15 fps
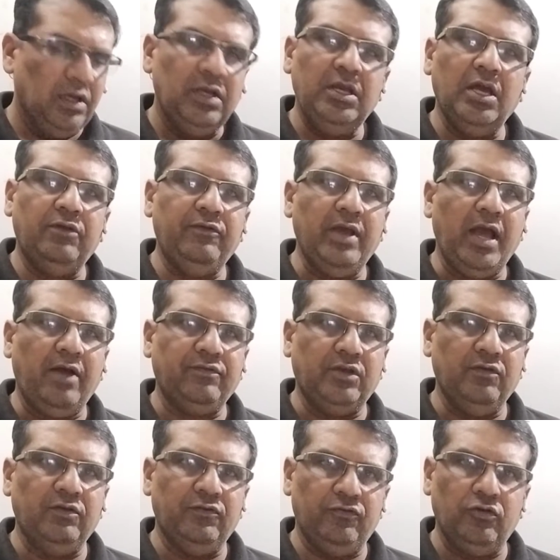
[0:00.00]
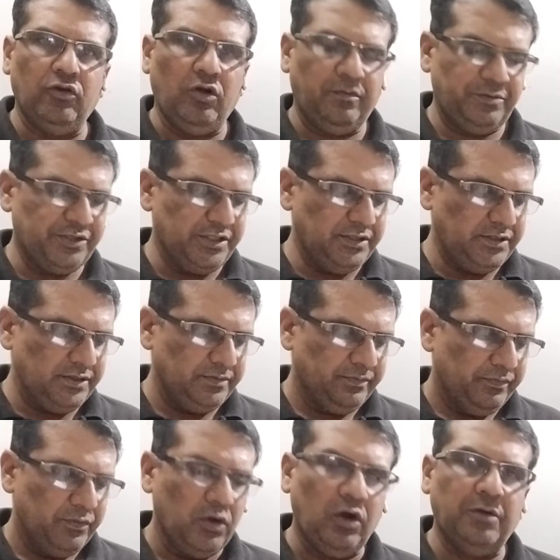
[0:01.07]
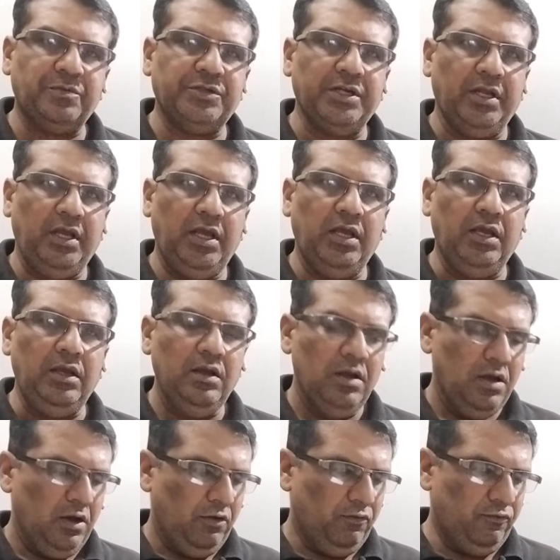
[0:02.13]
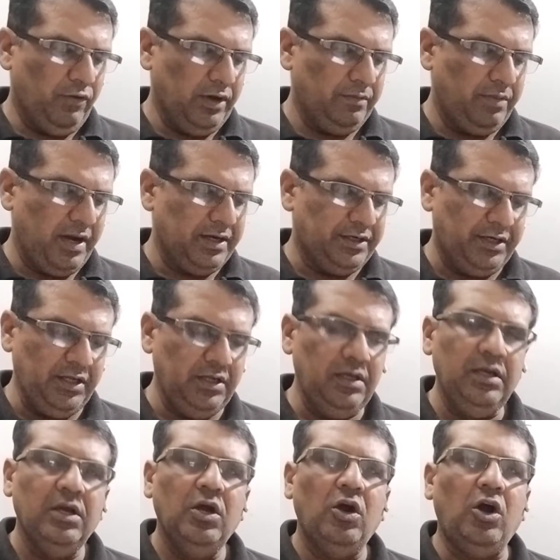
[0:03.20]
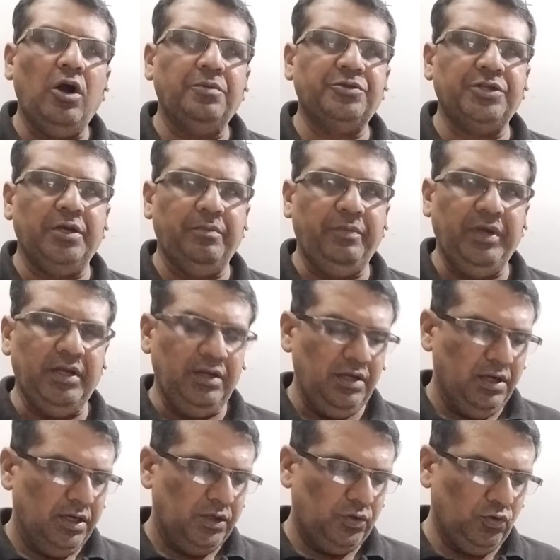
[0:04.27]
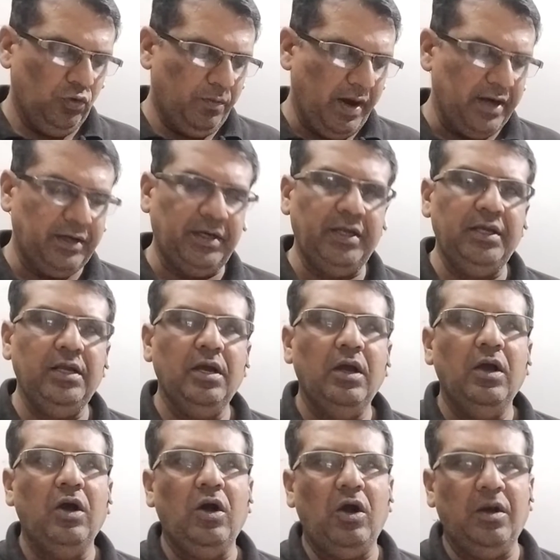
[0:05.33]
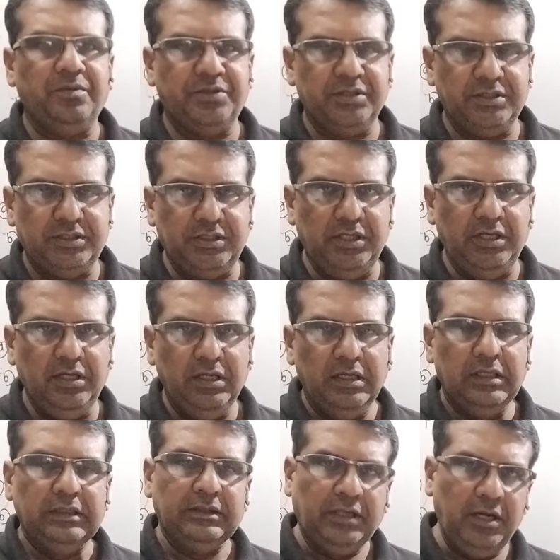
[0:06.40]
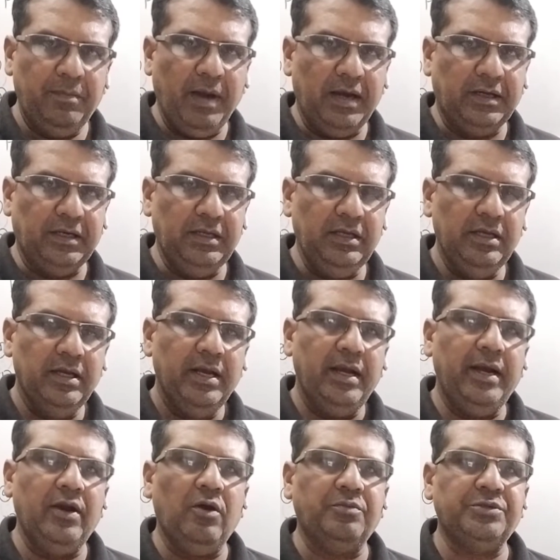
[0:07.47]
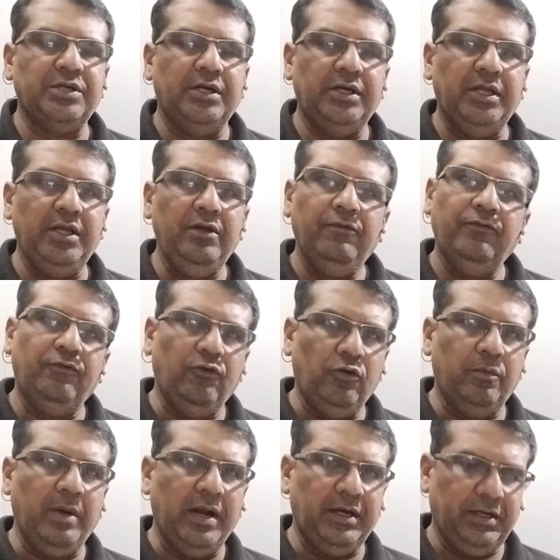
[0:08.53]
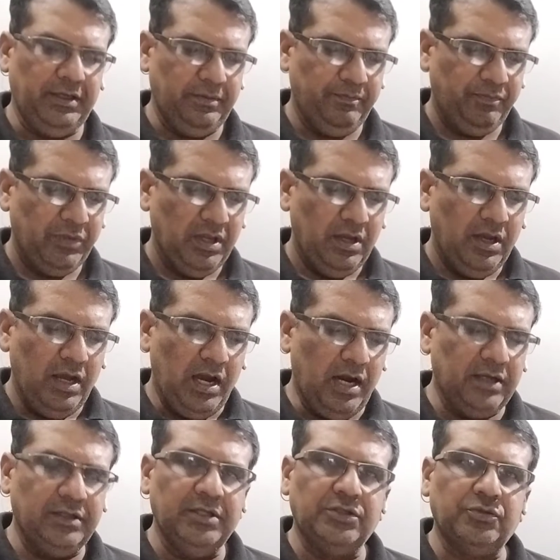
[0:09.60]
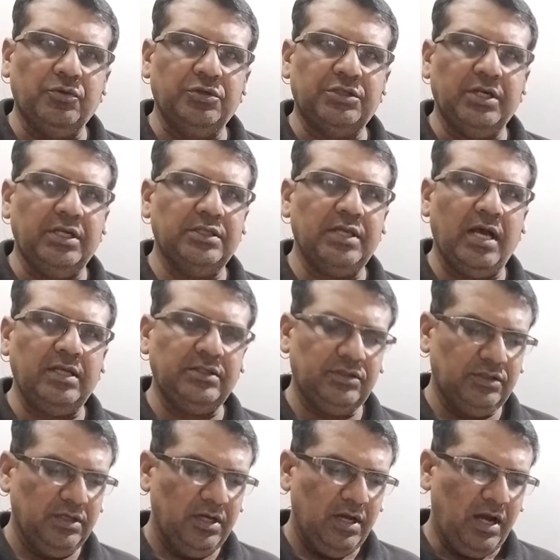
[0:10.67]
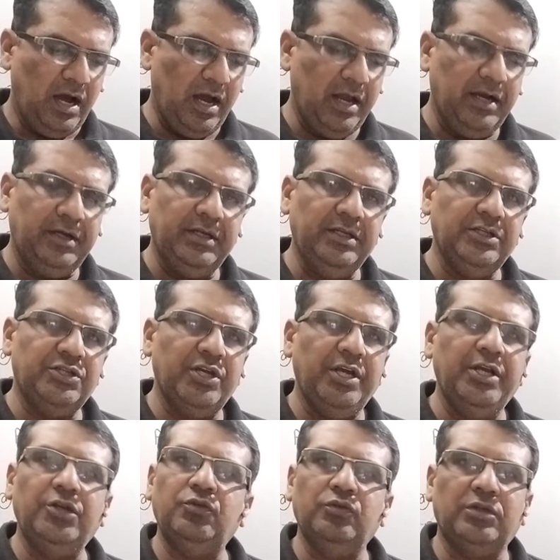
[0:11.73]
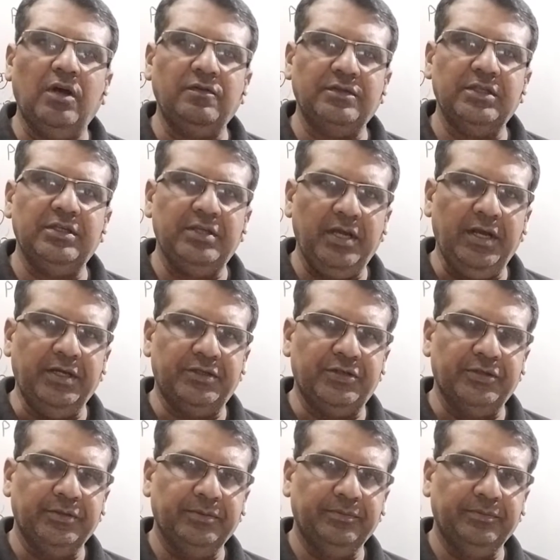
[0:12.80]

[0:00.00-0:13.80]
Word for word: Here we have given four options. Option A 1 by T, option B 2 by T, option C 3 by T and option D 4 by T. And this question is asked IIT JEE 2008.